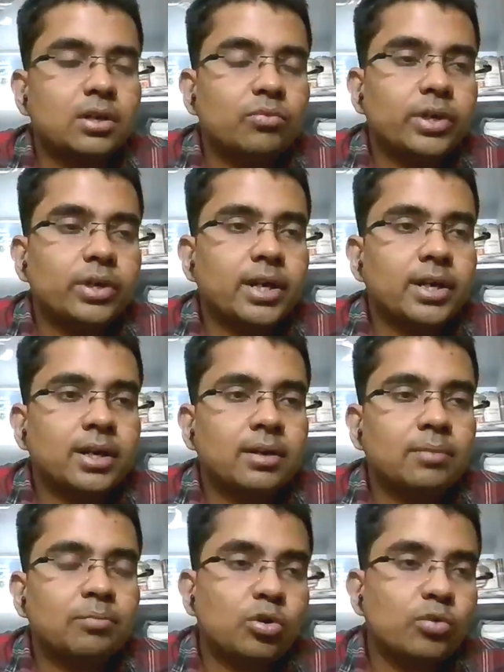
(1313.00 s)
we
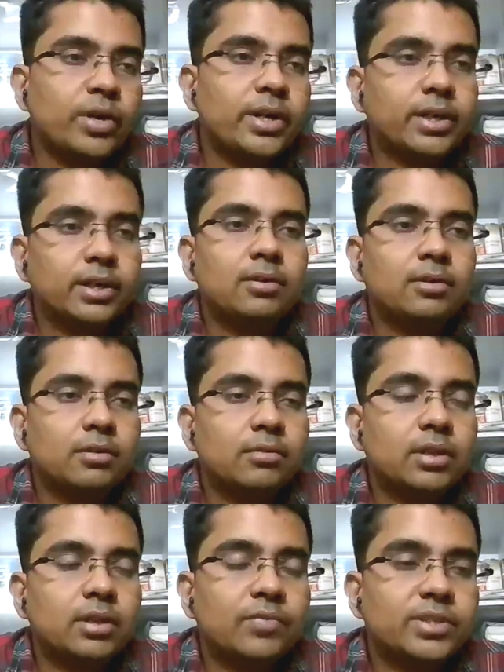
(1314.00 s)
can prove it.
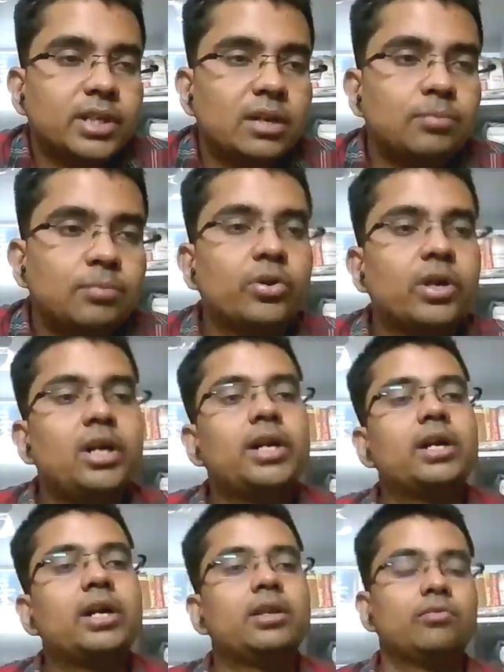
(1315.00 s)
The physical
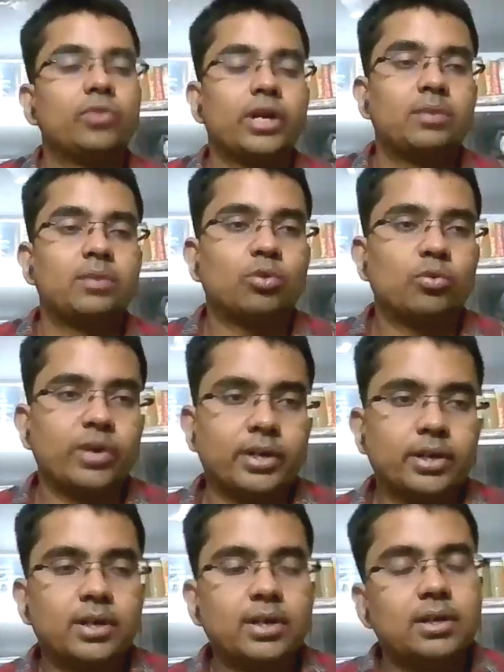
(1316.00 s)
cruelty, we can prove it.
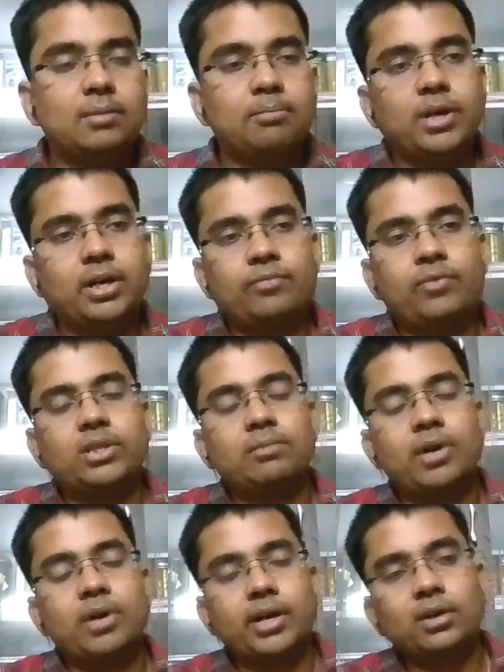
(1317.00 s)
But for the
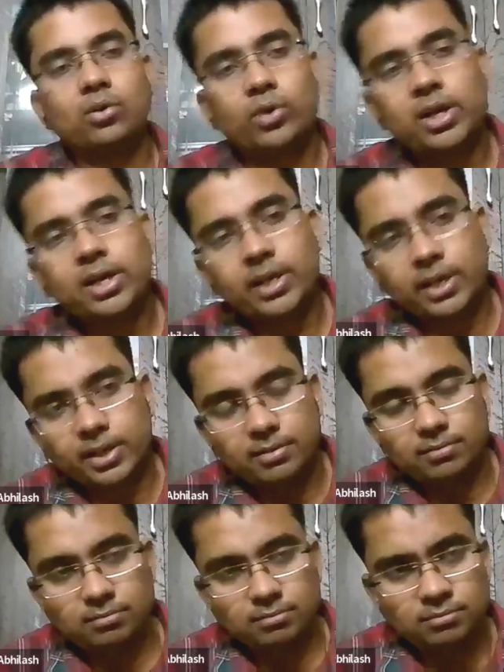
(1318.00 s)
mental cruelty,
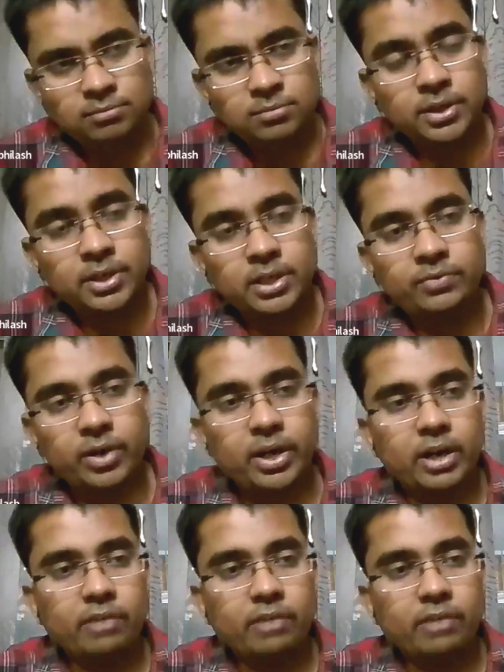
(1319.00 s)
it is very